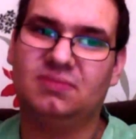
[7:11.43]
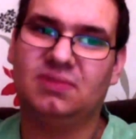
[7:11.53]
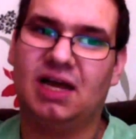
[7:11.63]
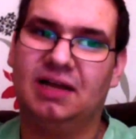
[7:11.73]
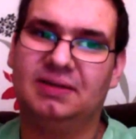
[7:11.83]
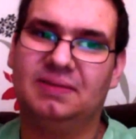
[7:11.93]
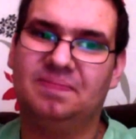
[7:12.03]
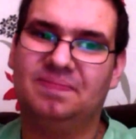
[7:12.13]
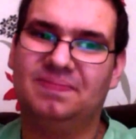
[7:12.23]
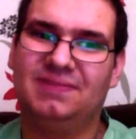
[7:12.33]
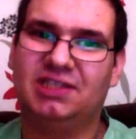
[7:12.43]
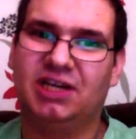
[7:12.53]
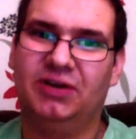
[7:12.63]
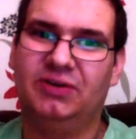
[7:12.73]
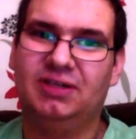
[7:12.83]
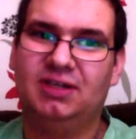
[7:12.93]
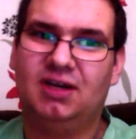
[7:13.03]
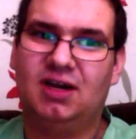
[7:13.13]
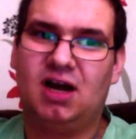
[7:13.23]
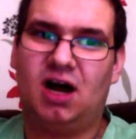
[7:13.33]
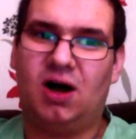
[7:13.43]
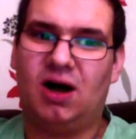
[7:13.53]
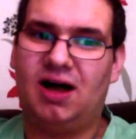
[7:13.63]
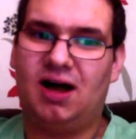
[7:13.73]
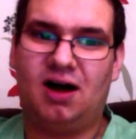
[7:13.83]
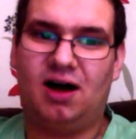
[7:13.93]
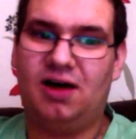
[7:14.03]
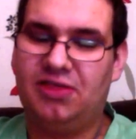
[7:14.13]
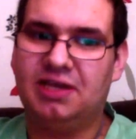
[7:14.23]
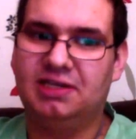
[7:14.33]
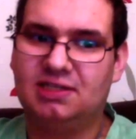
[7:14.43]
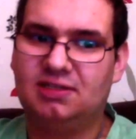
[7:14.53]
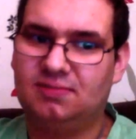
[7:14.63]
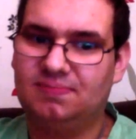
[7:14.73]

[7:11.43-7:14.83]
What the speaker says: And so, I think it's